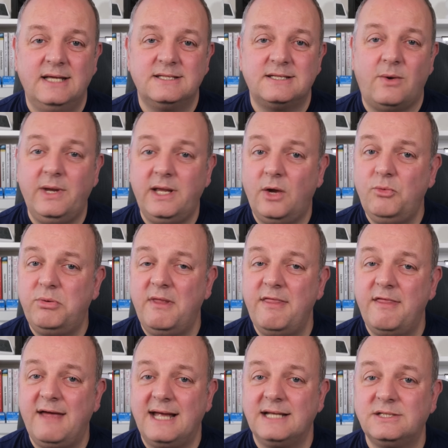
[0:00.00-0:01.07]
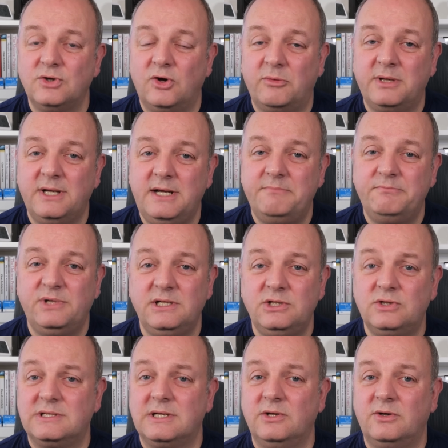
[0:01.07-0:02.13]
So I opened that up, but it
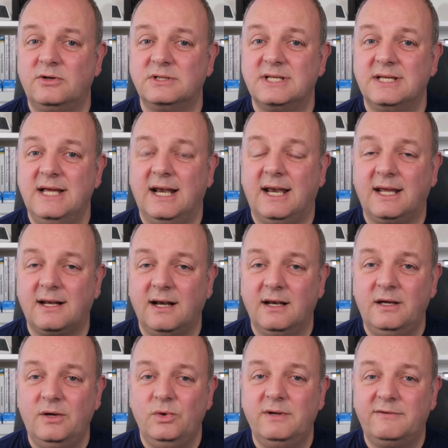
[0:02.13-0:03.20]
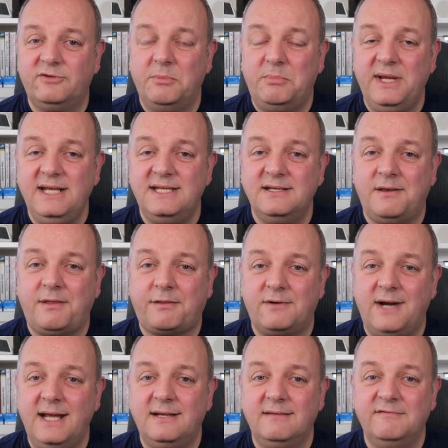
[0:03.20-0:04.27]
just looked like a load of repeated
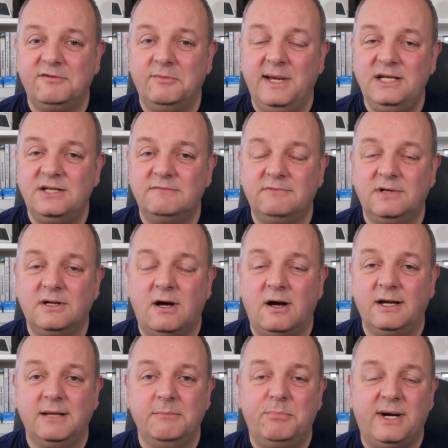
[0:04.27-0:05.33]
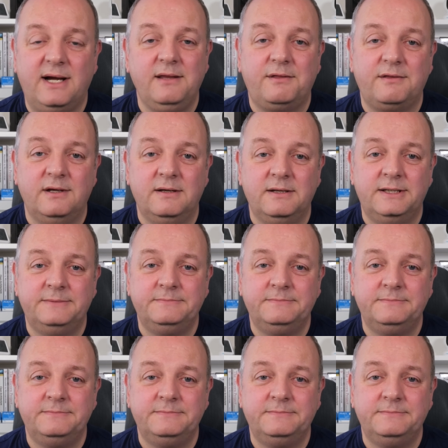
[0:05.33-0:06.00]
thread information regarding Python.